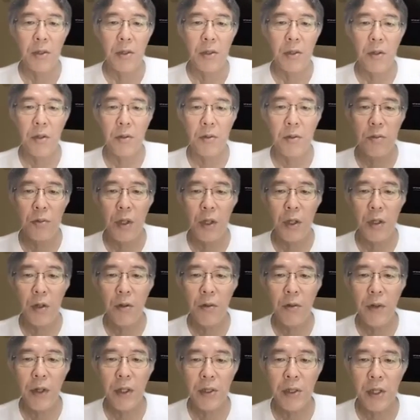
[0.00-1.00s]
So we
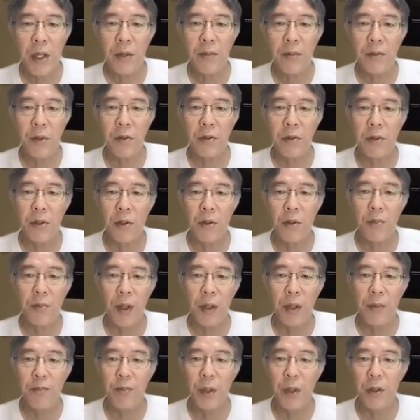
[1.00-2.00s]
always have non-zero
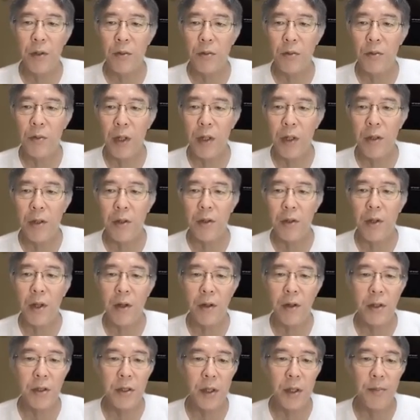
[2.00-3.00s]
pumping when
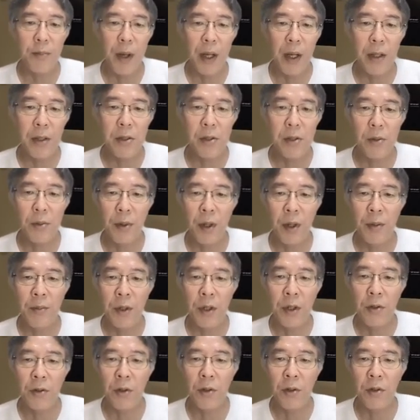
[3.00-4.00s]
there is a path of
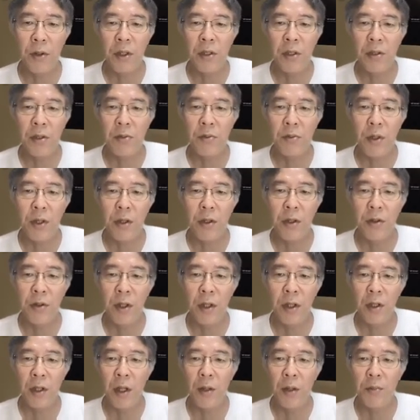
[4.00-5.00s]
Hamiltonians with a
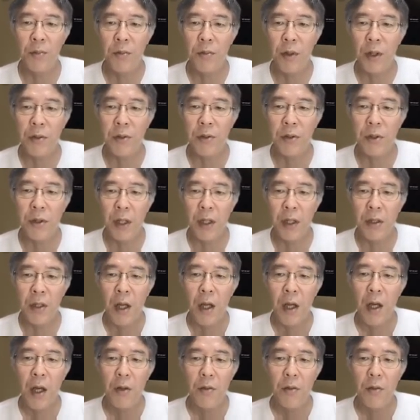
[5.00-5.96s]
unique gap ground state,